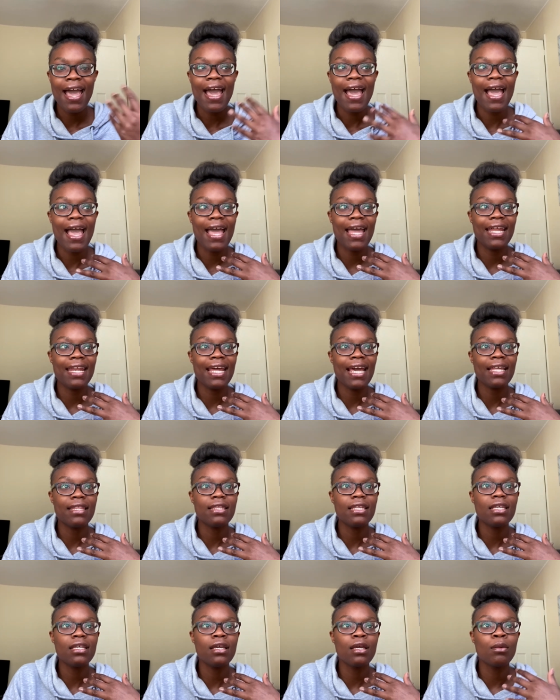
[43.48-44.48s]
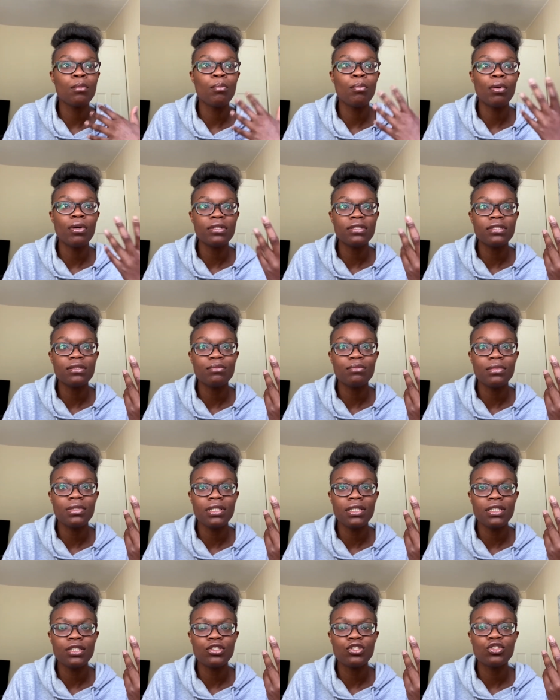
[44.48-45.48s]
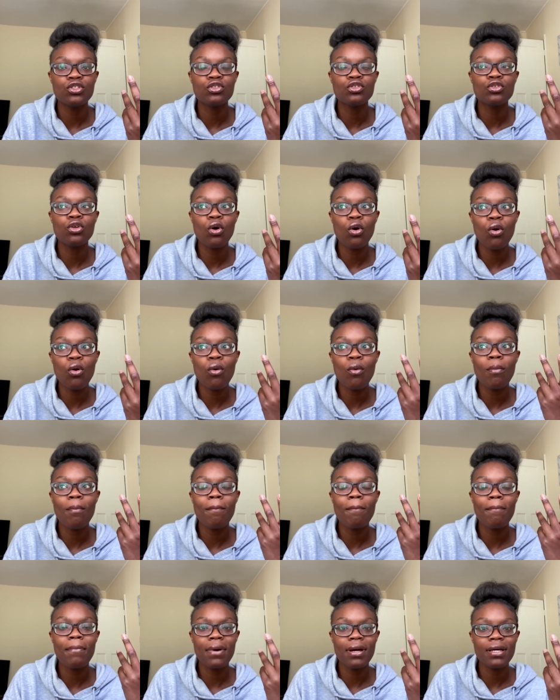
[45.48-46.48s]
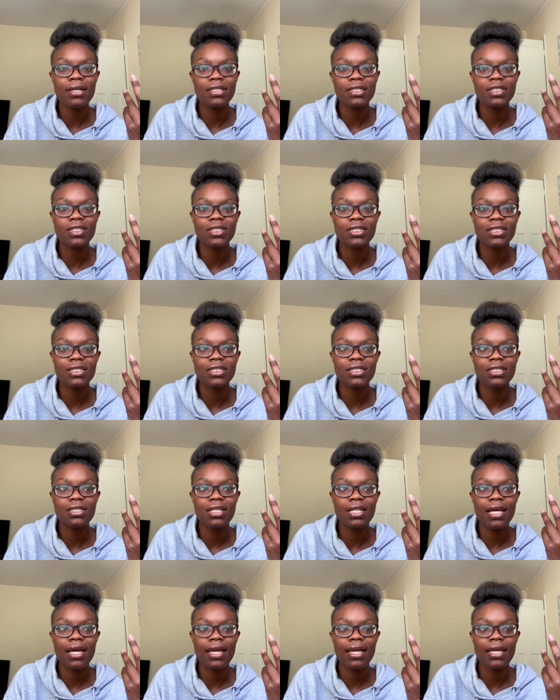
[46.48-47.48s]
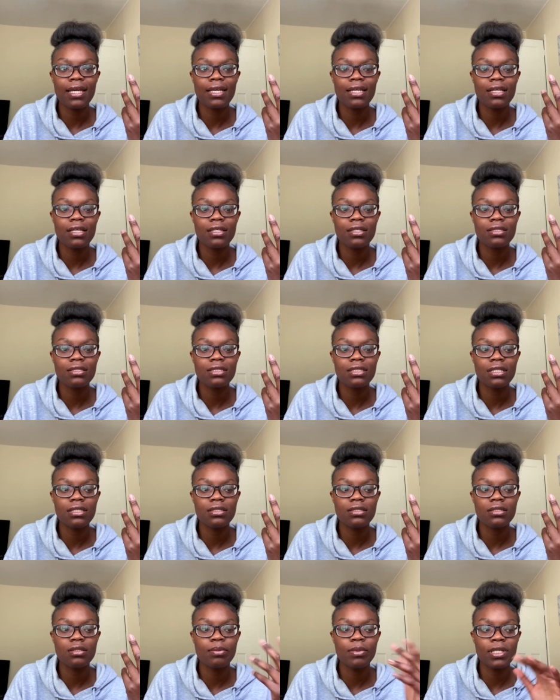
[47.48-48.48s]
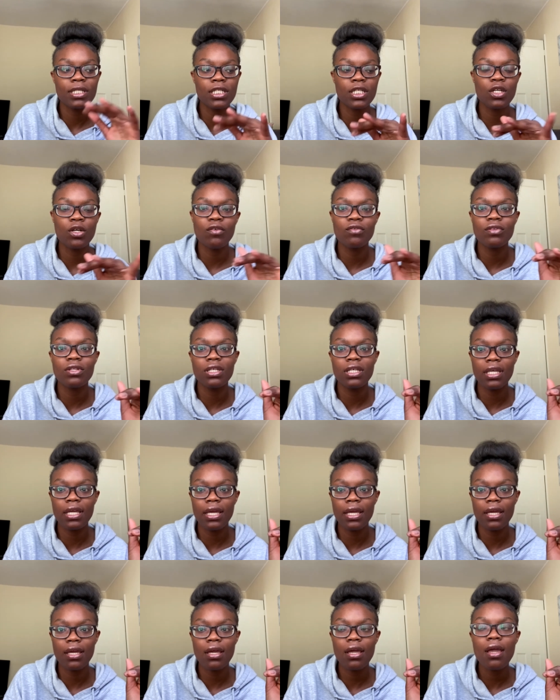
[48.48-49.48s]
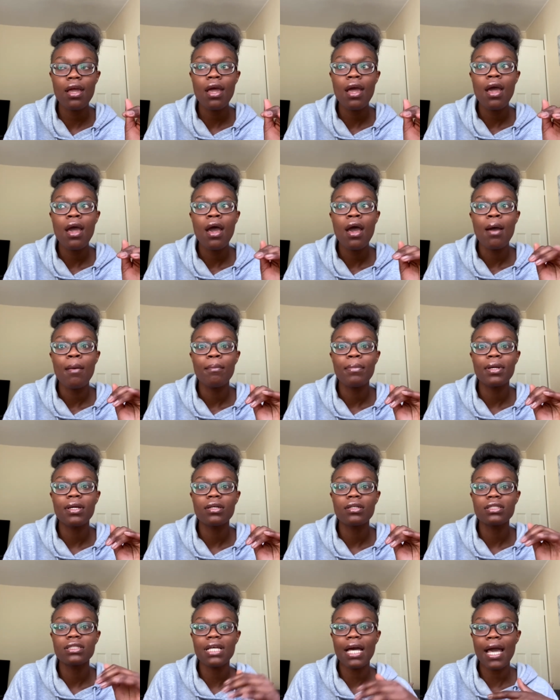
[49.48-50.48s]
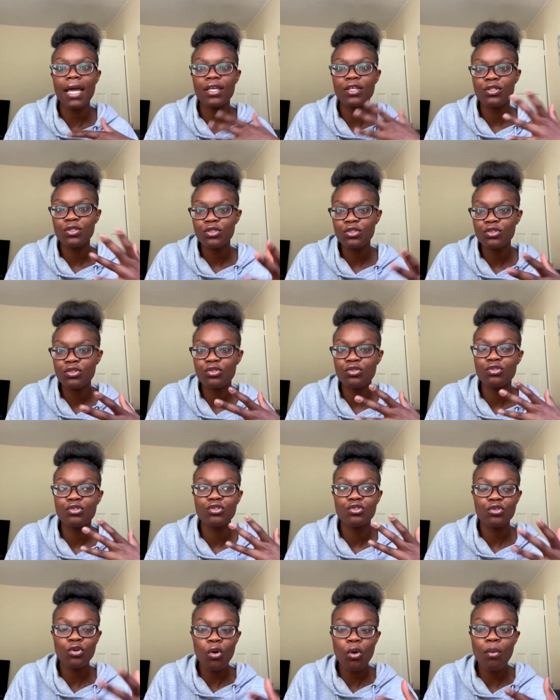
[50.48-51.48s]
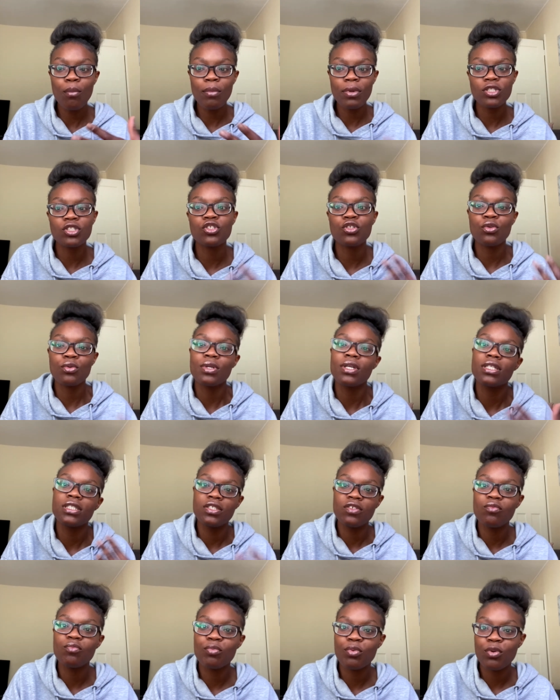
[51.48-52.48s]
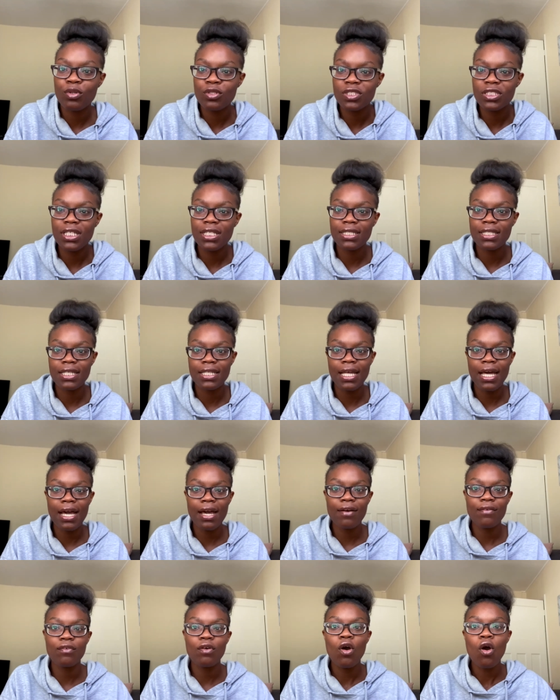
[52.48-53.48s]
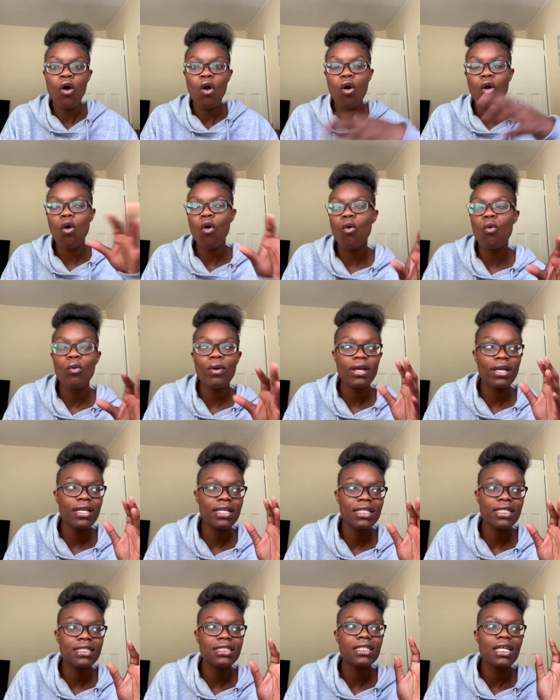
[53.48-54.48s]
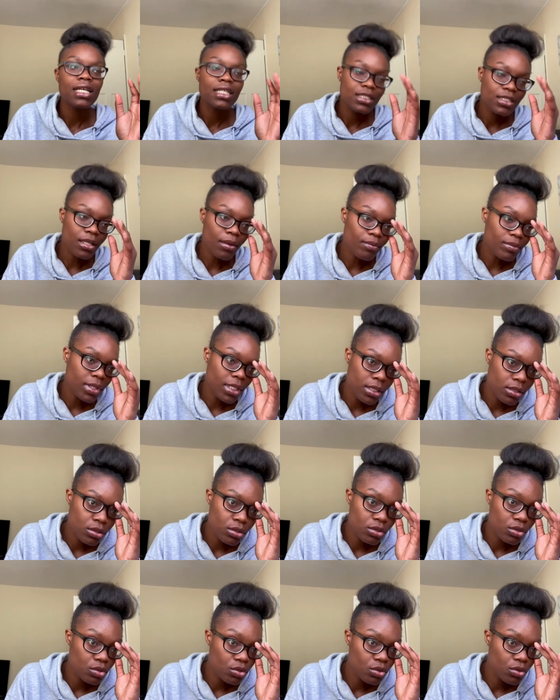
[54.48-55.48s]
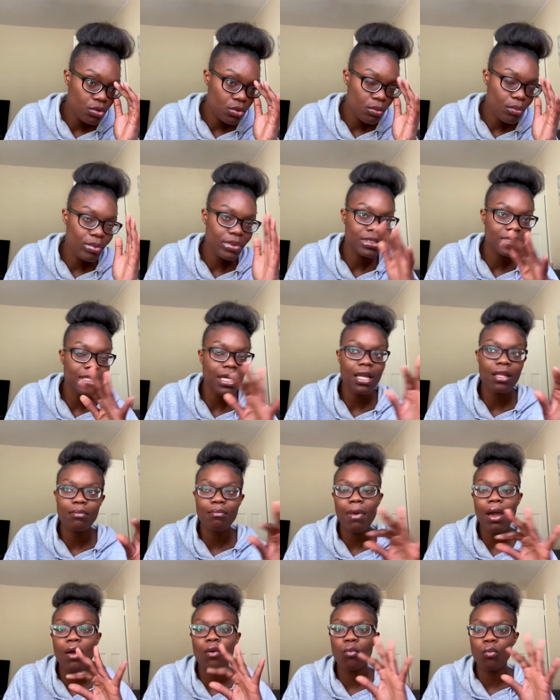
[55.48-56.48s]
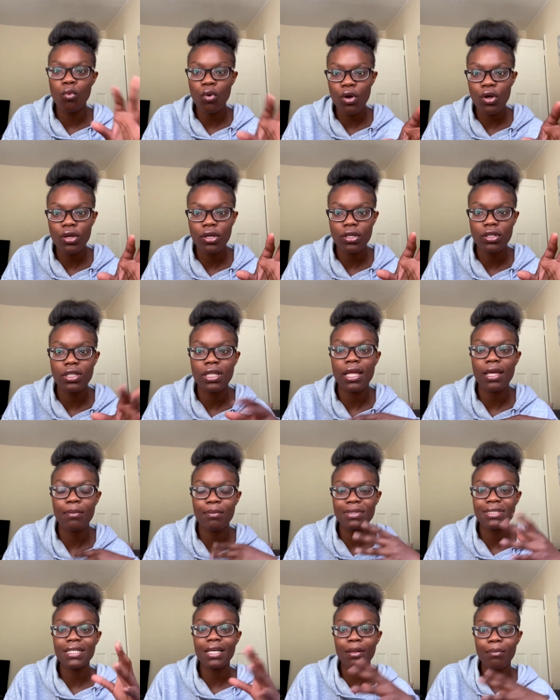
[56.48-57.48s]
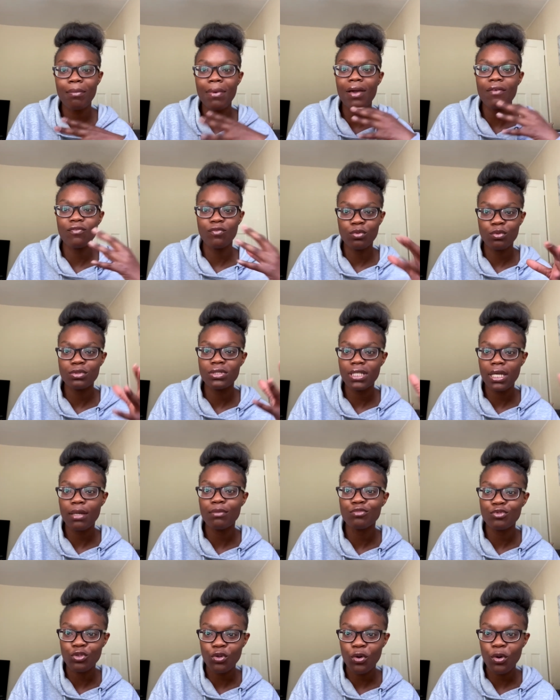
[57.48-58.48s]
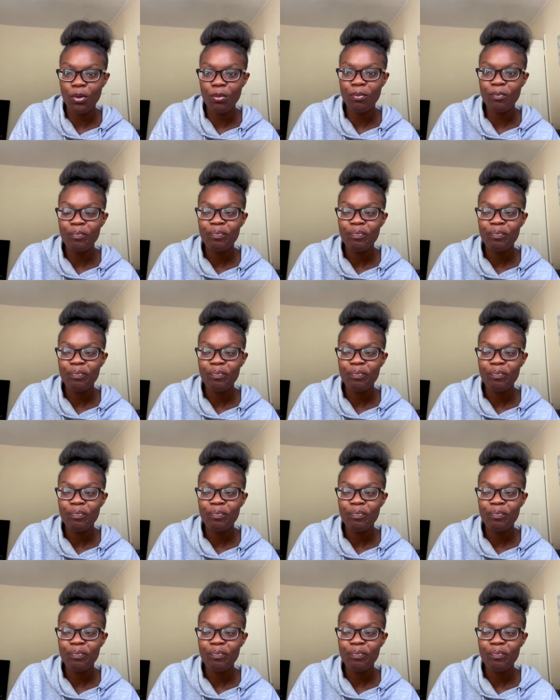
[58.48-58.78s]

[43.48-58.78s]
And I think it bothered me so much, like, since the beginning of the year, because I used to do so much creative project and have always something to do beside my work, like beside my full-time job.